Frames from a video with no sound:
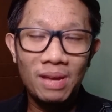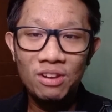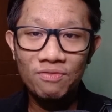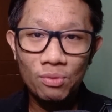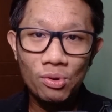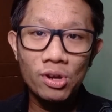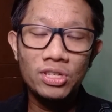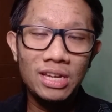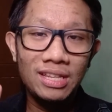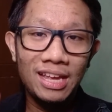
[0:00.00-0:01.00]
And of
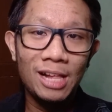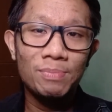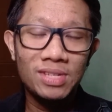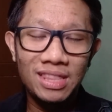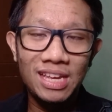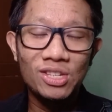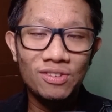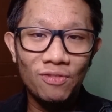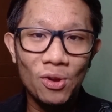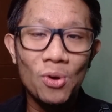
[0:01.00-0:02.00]
course, it helps
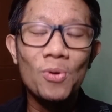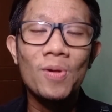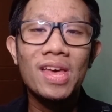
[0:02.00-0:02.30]
things flow